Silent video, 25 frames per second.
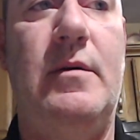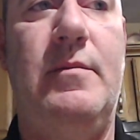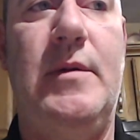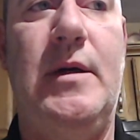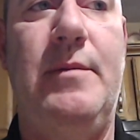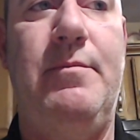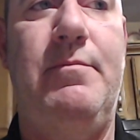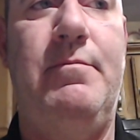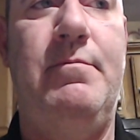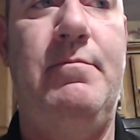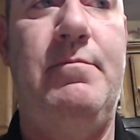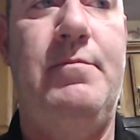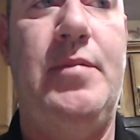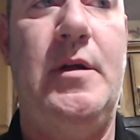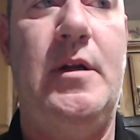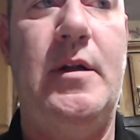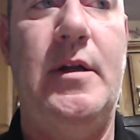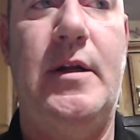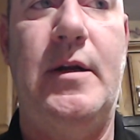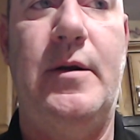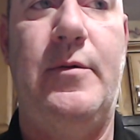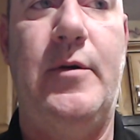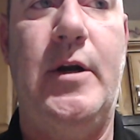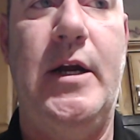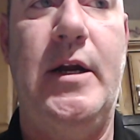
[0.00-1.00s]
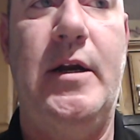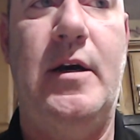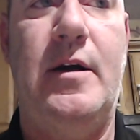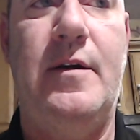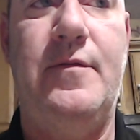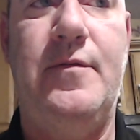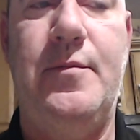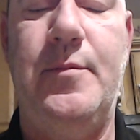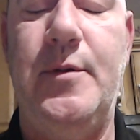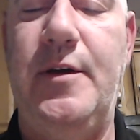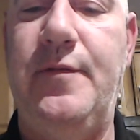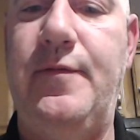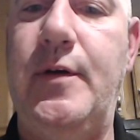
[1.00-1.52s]
I'm pulling it right
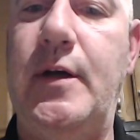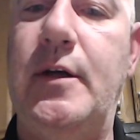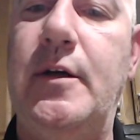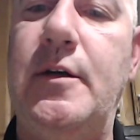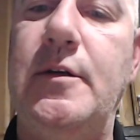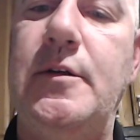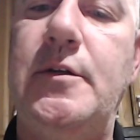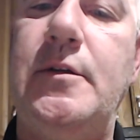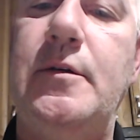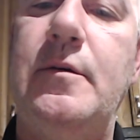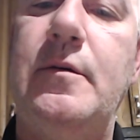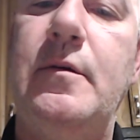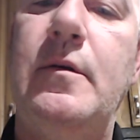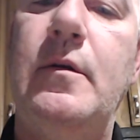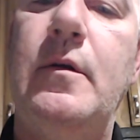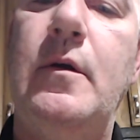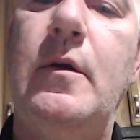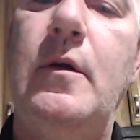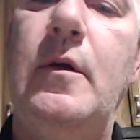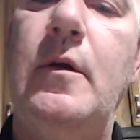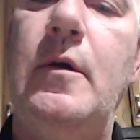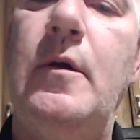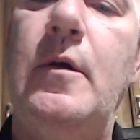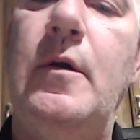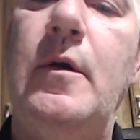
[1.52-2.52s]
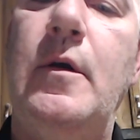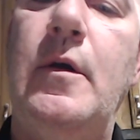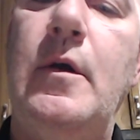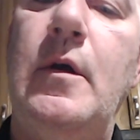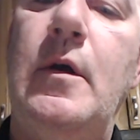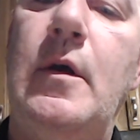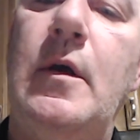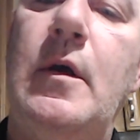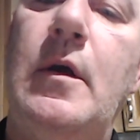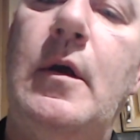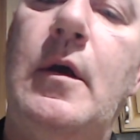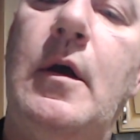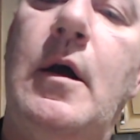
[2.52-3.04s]
off my fingers.
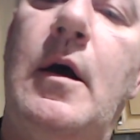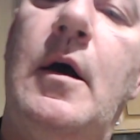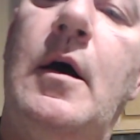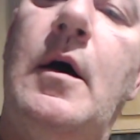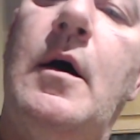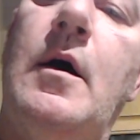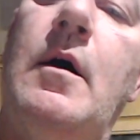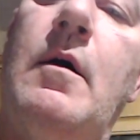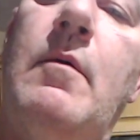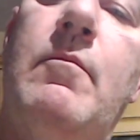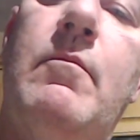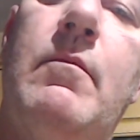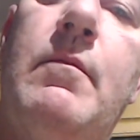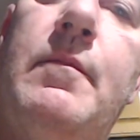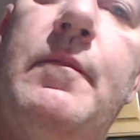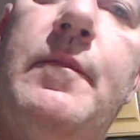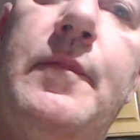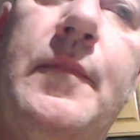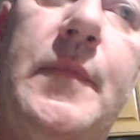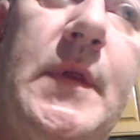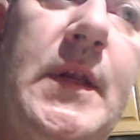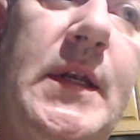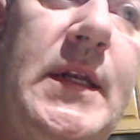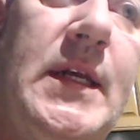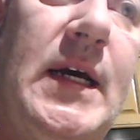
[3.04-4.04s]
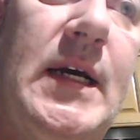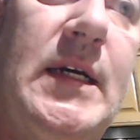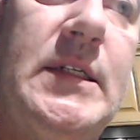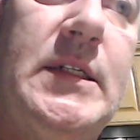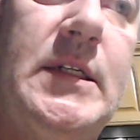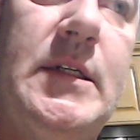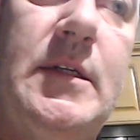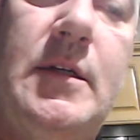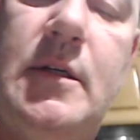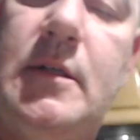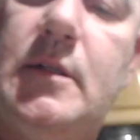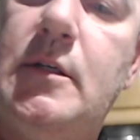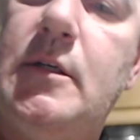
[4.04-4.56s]
The
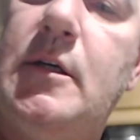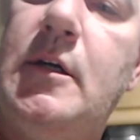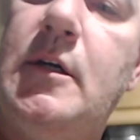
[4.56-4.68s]
text looks